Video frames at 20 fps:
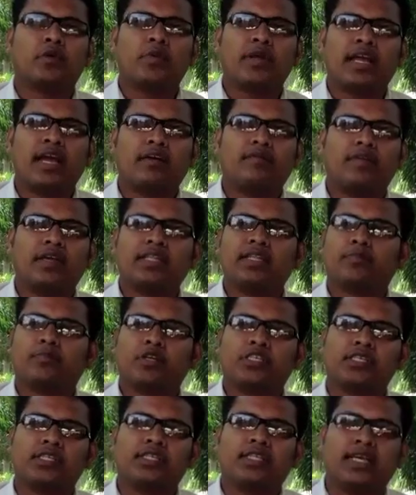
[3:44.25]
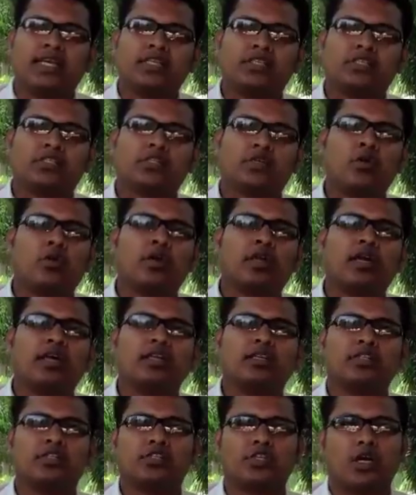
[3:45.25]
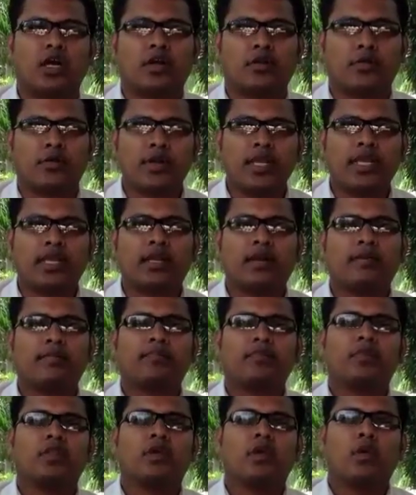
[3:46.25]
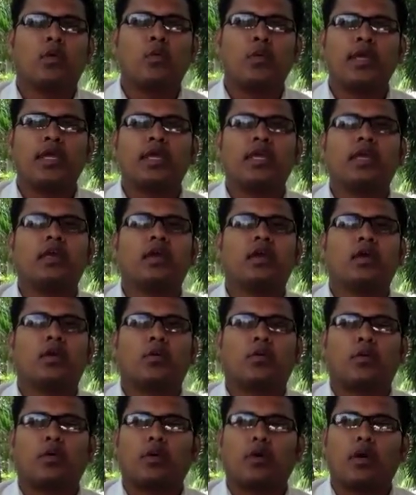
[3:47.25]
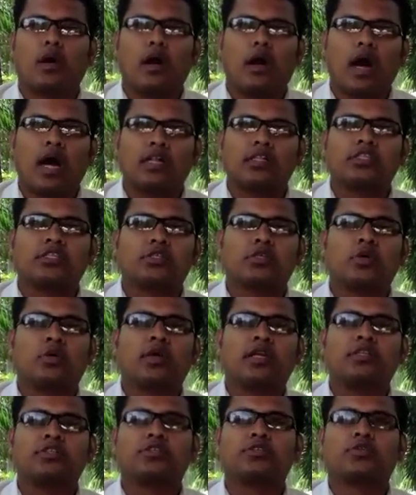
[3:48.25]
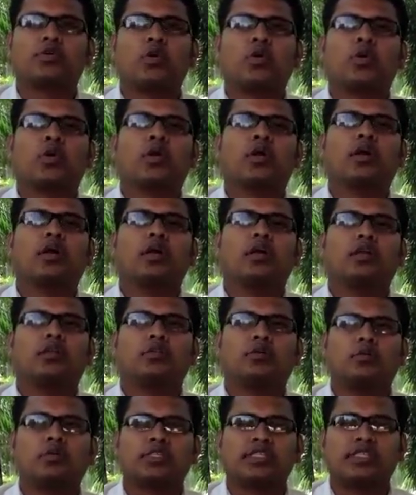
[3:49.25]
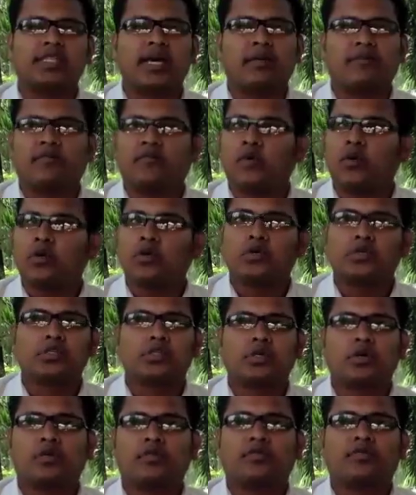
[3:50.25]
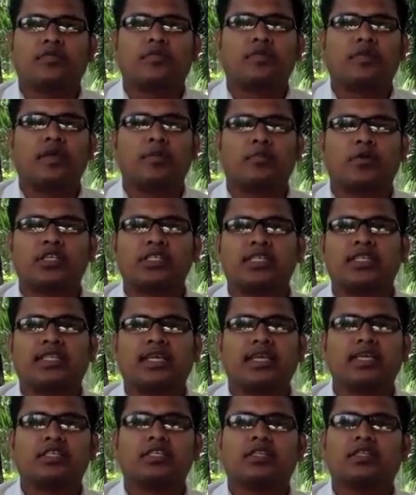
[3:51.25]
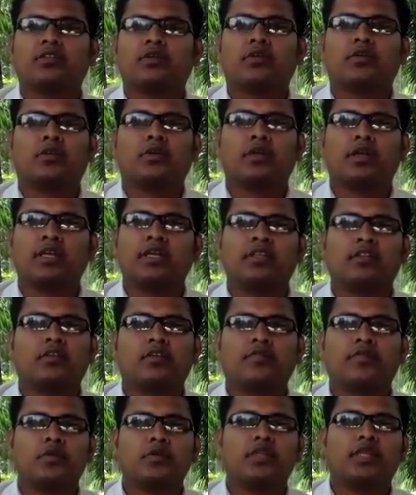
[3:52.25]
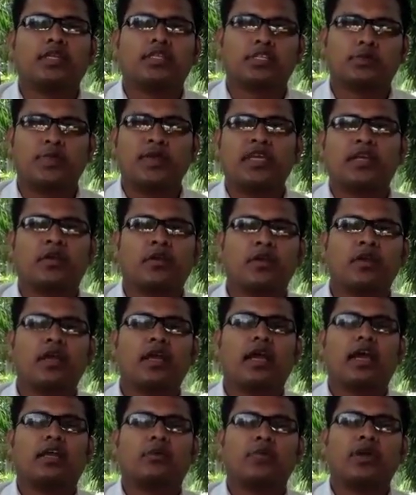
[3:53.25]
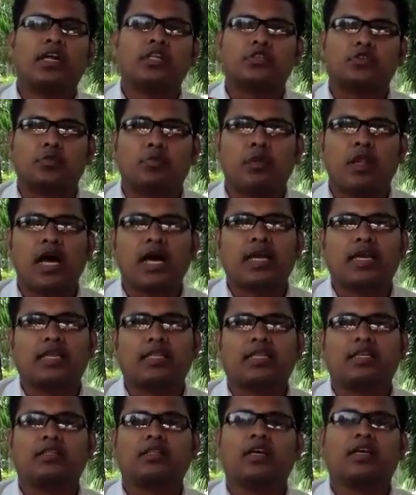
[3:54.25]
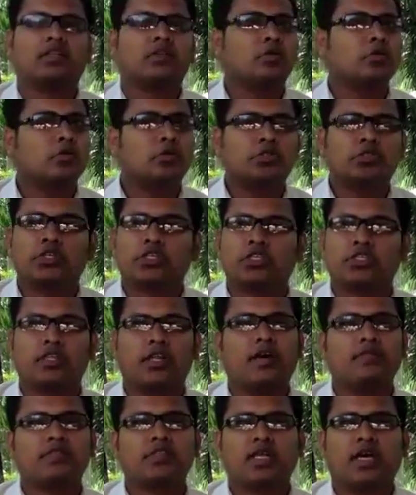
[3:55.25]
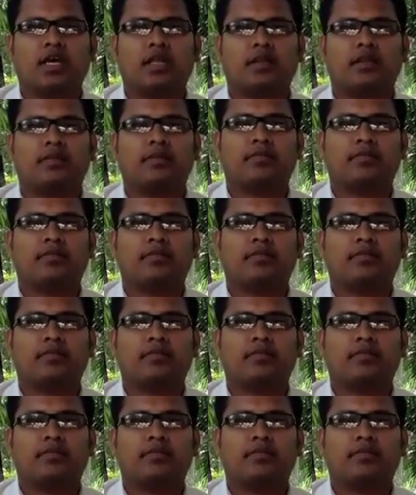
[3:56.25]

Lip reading: we have any presentations going on at Chaa Creek, we also ensure to snap photos of the presentation or interview the speaker, and we also blog it, and Google just loves that.